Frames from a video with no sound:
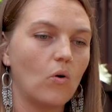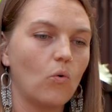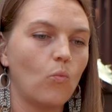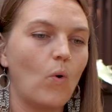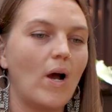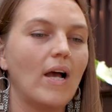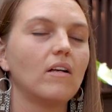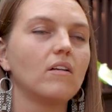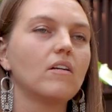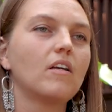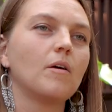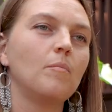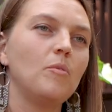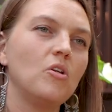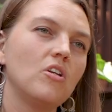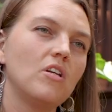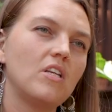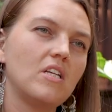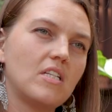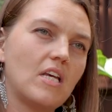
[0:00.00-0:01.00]
While
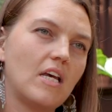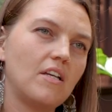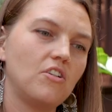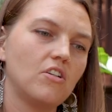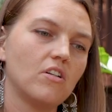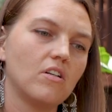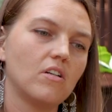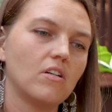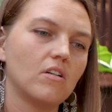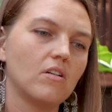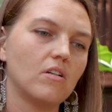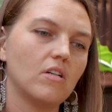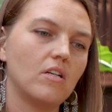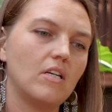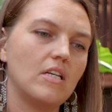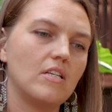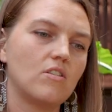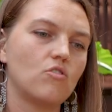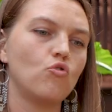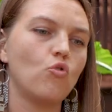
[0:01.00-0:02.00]
community tenure
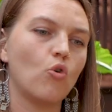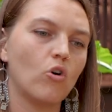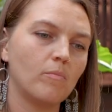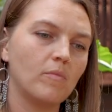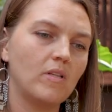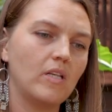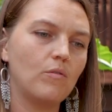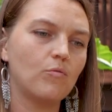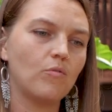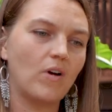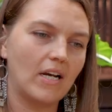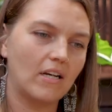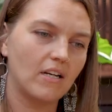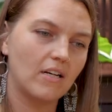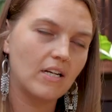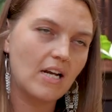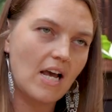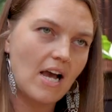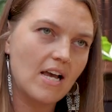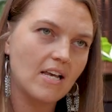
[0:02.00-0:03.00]
is normally
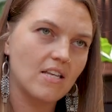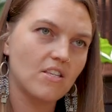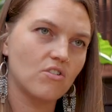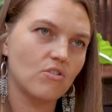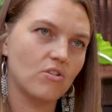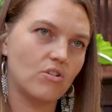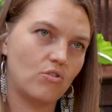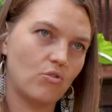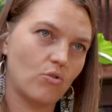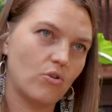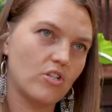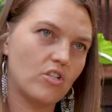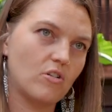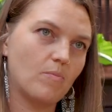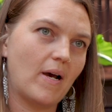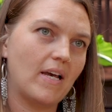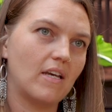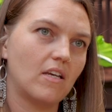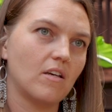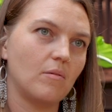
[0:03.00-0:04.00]
recognized or endorsed
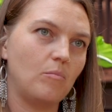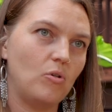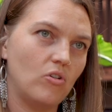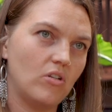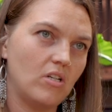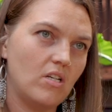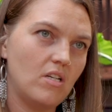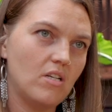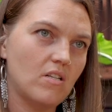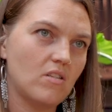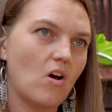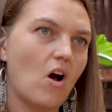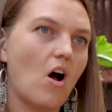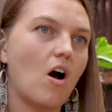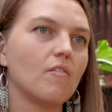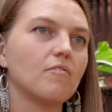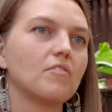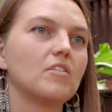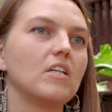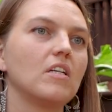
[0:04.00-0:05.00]
by communities.
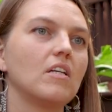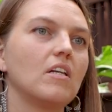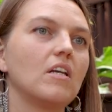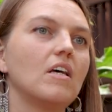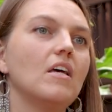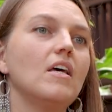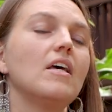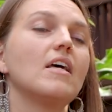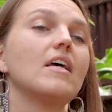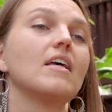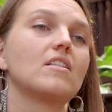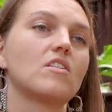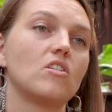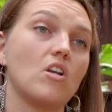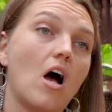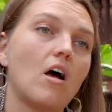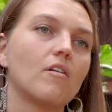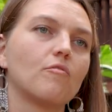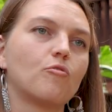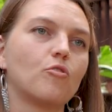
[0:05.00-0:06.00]
Often it's
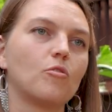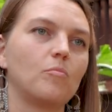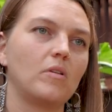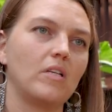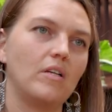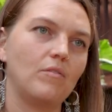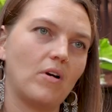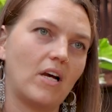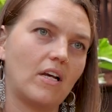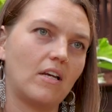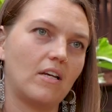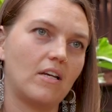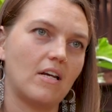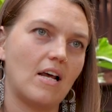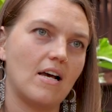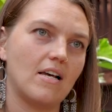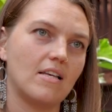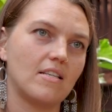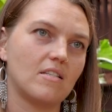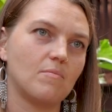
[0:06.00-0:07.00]
not formally
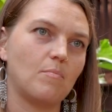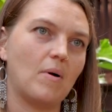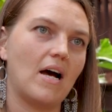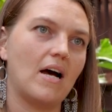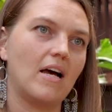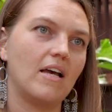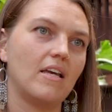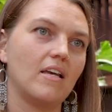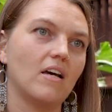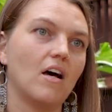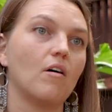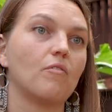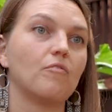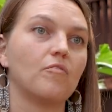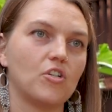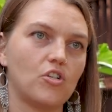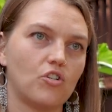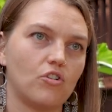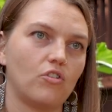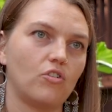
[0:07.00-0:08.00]
recognized by
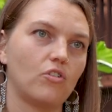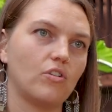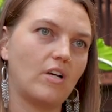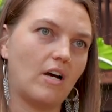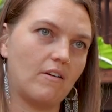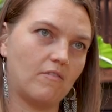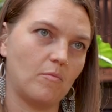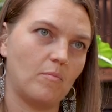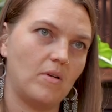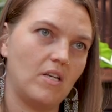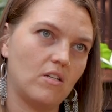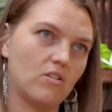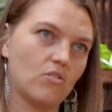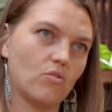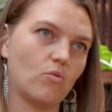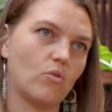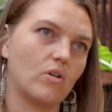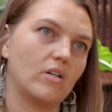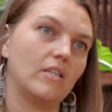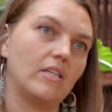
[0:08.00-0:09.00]
official government
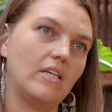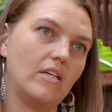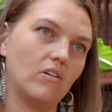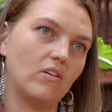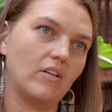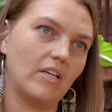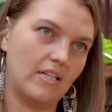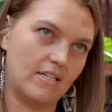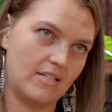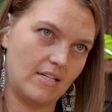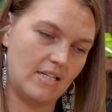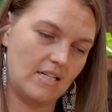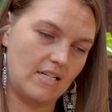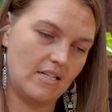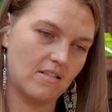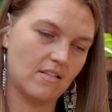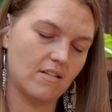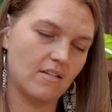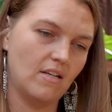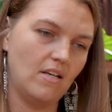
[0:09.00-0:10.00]
or legal
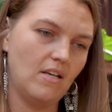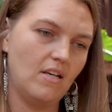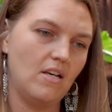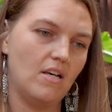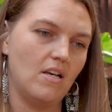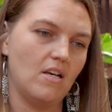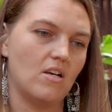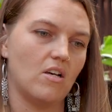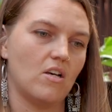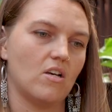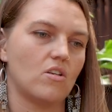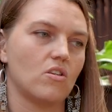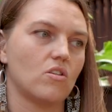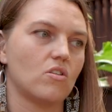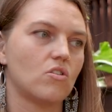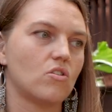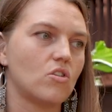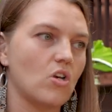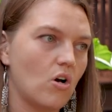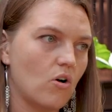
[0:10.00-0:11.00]
entities.
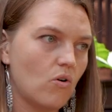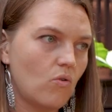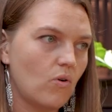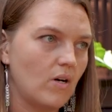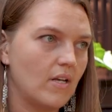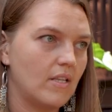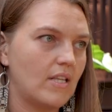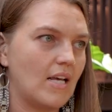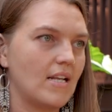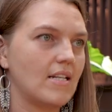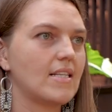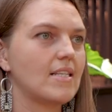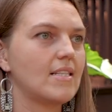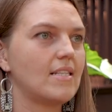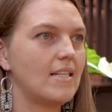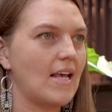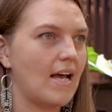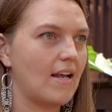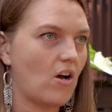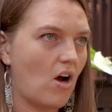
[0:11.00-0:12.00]
So that's,
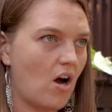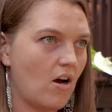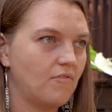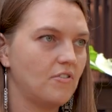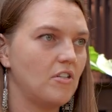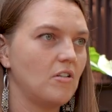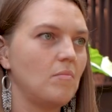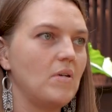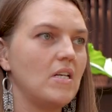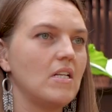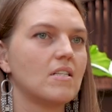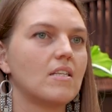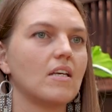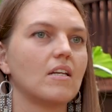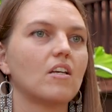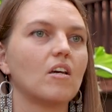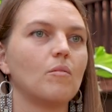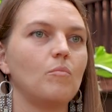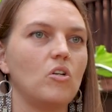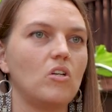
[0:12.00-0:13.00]
that often means
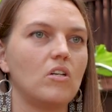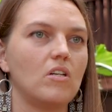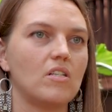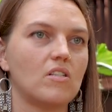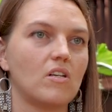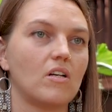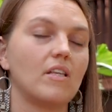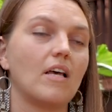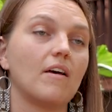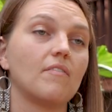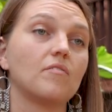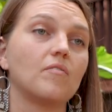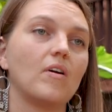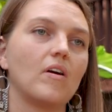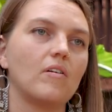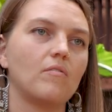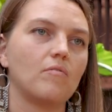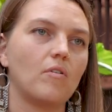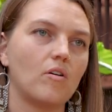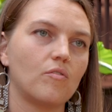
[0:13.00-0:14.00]
that communities are left
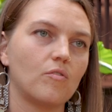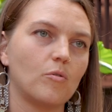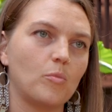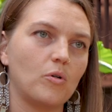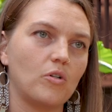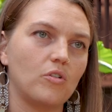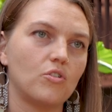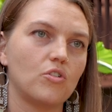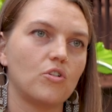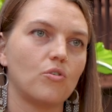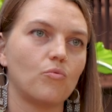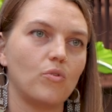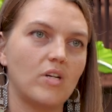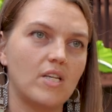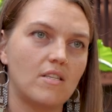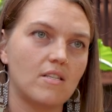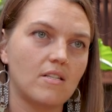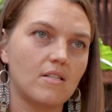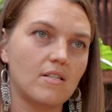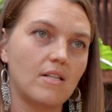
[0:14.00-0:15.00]
very vulnerable to
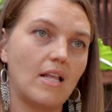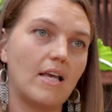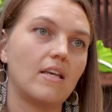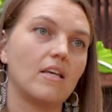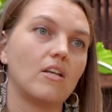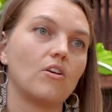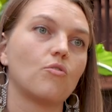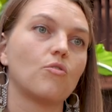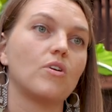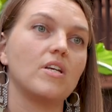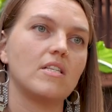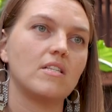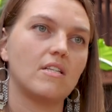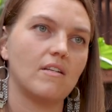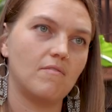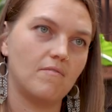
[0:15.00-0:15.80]
risks like increased